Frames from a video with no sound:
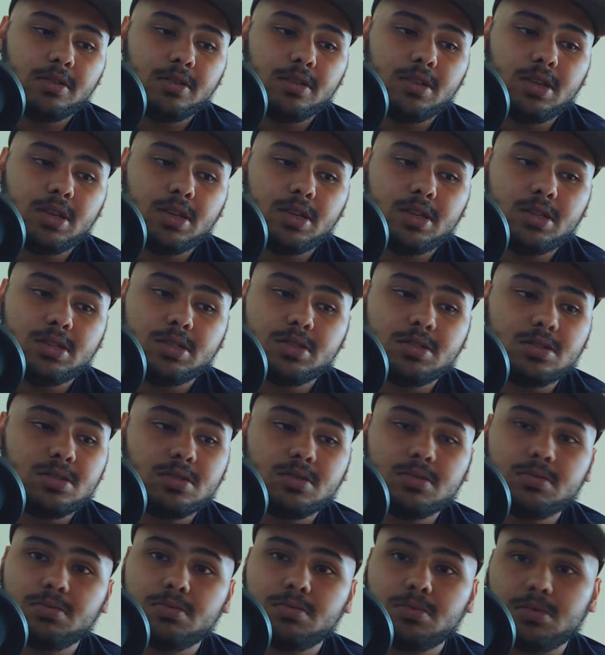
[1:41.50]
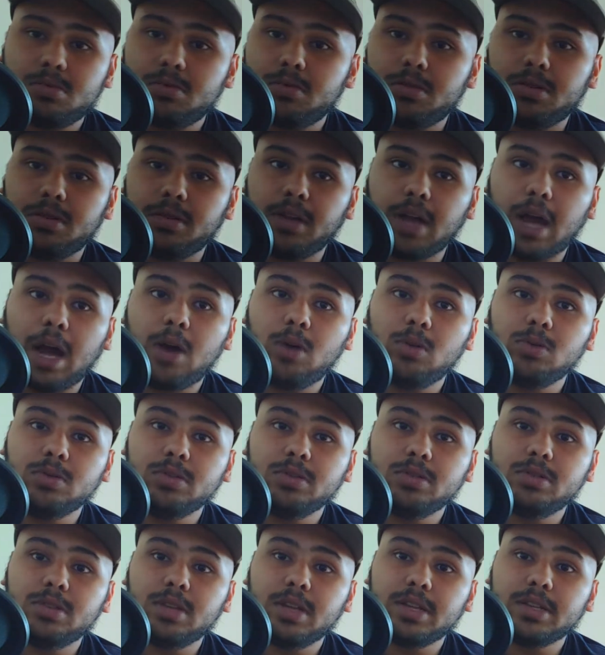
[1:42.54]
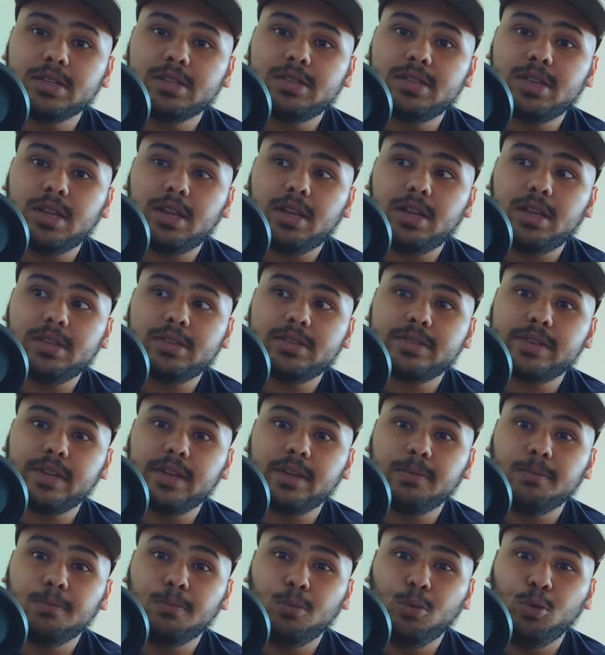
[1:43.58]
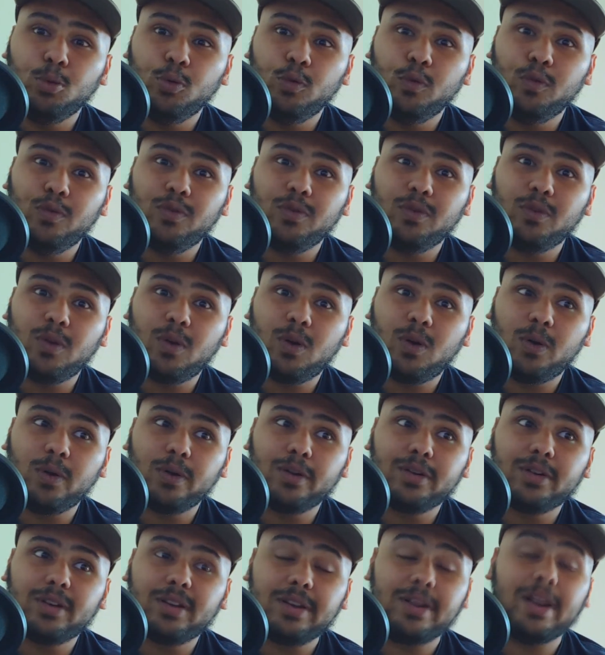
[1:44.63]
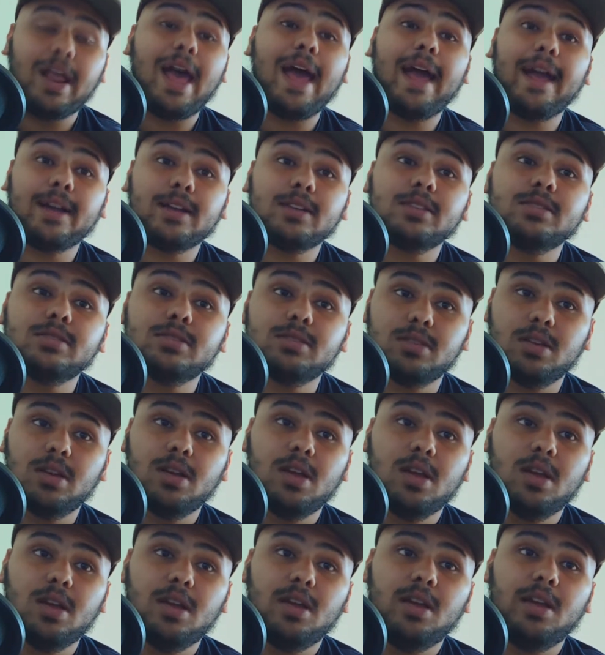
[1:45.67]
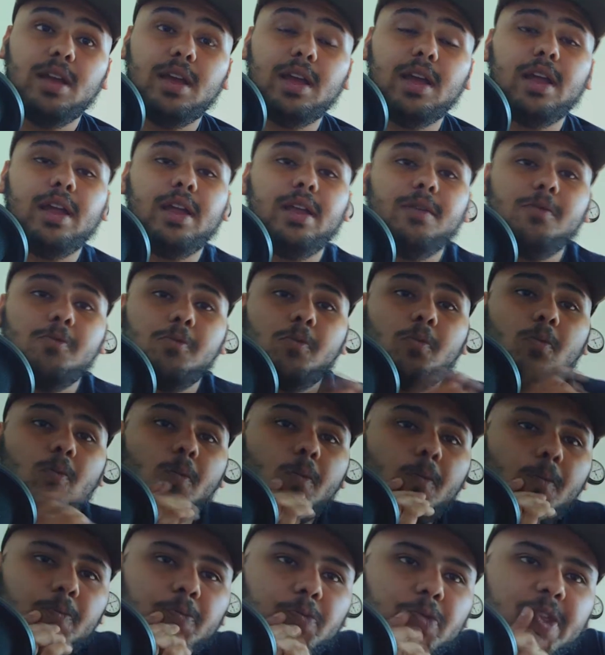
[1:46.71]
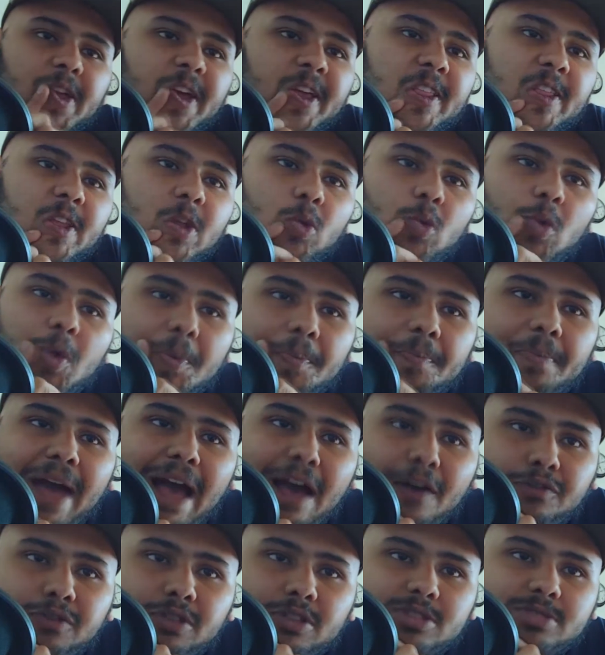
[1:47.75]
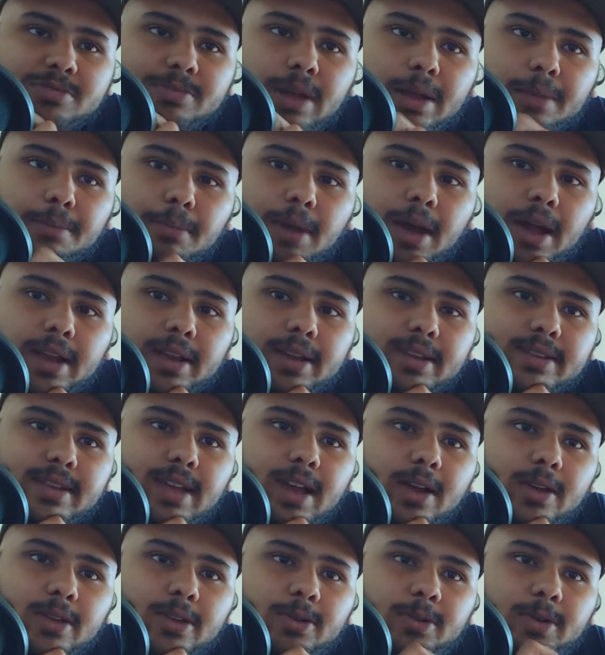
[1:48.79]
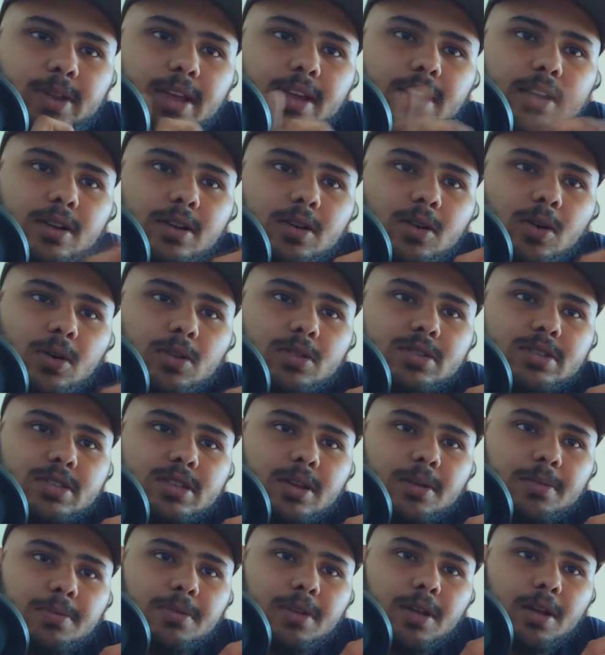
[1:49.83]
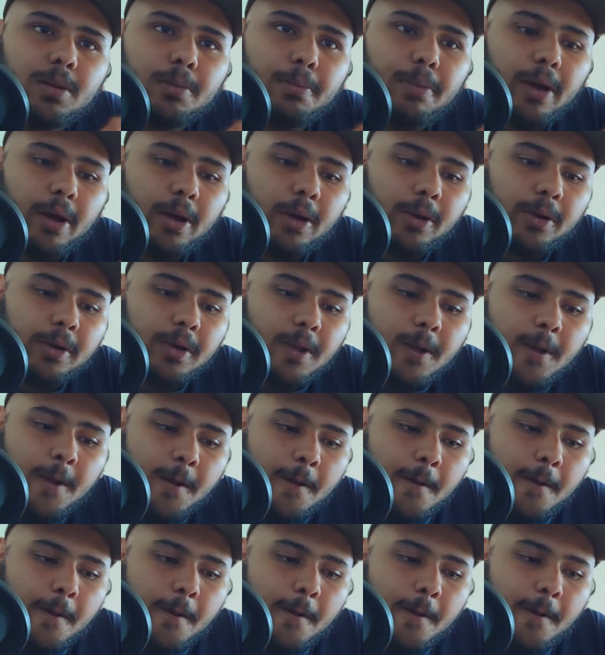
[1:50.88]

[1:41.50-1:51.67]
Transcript: these towns and cities can move on tracks. And I think what baffles my mind is how you take a concept about